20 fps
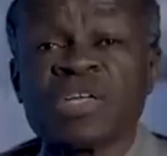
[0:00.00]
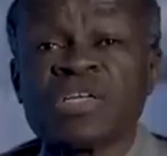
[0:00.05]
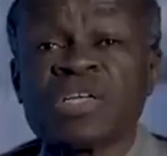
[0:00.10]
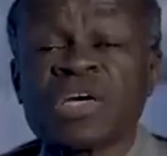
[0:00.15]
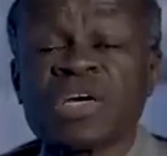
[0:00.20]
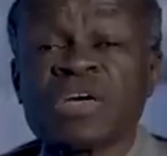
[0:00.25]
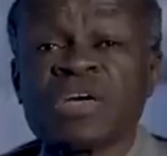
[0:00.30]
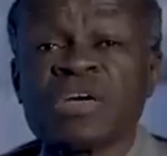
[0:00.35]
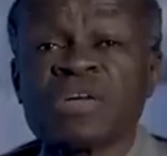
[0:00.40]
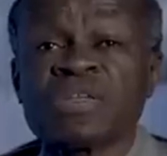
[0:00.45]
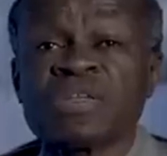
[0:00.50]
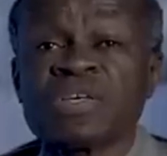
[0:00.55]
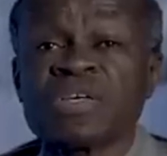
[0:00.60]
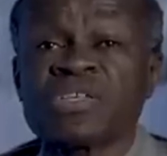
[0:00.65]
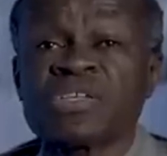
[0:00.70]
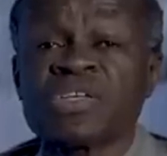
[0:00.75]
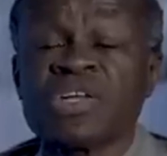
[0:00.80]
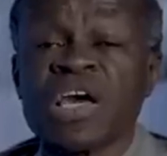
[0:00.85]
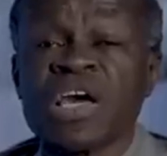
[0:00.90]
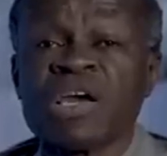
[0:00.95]
taking the
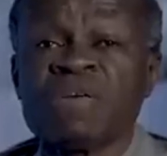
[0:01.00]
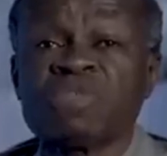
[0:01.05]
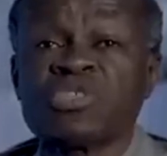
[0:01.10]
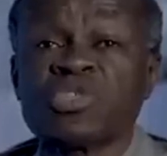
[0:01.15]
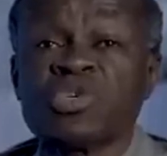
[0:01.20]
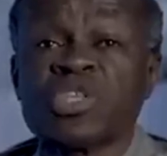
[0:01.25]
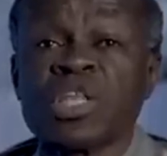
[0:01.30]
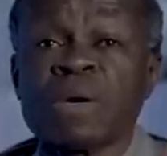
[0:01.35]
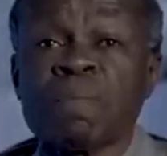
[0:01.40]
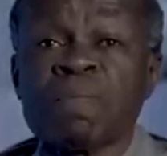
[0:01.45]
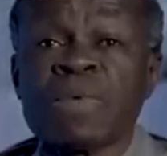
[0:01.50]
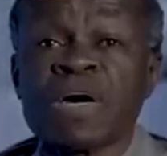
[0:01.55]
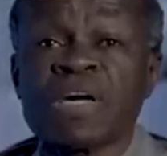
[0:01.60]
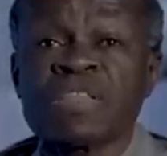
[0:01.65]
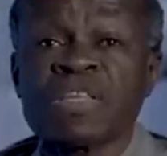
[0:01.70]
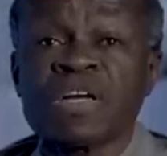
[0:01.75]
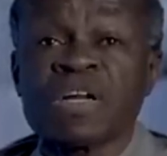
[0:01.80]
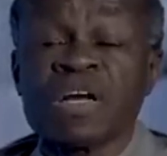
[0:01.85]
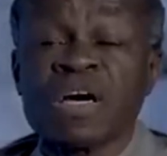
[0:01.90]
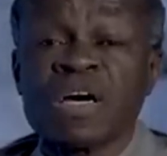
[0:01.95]
slaves to the
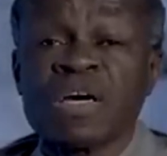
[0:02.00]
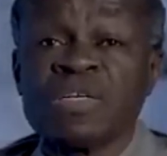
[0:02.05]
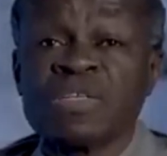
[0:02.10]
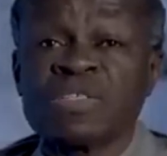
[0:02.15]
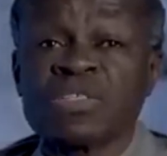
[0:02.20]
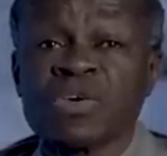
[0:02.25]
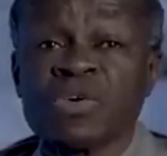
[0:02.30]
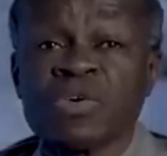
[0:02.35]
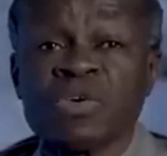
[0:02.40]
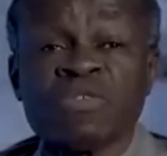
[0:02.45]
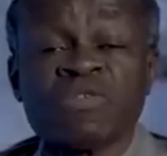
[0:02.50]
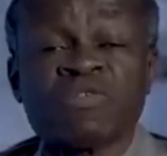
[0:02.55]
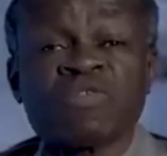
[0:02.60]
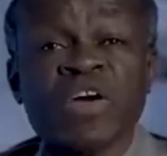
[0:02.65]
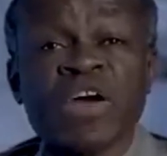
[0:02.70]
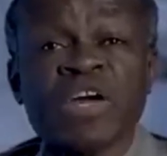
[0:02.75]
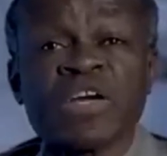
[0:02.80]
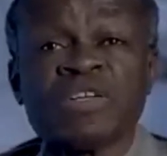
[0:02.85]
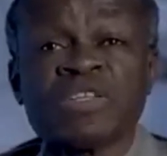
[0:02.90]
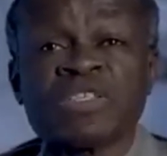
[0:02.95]
motherland. So you'd
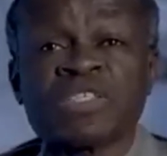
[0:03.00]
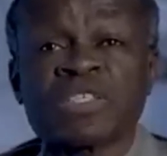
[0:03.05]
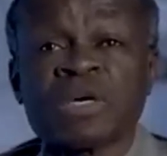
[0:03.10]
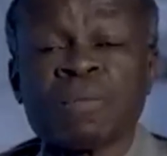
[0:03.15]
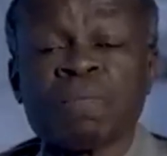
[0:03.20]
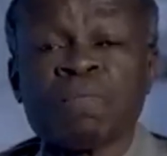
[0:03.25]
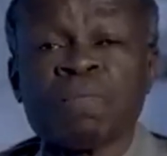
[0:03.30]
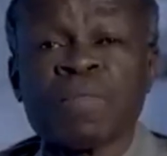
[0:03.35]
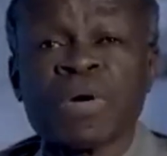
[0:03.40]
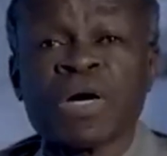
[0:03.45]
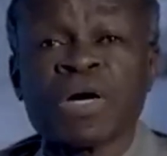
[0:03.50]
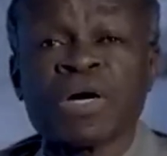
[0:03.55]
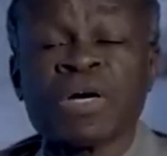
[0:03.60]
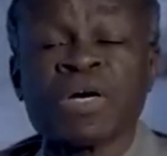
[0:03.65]
find some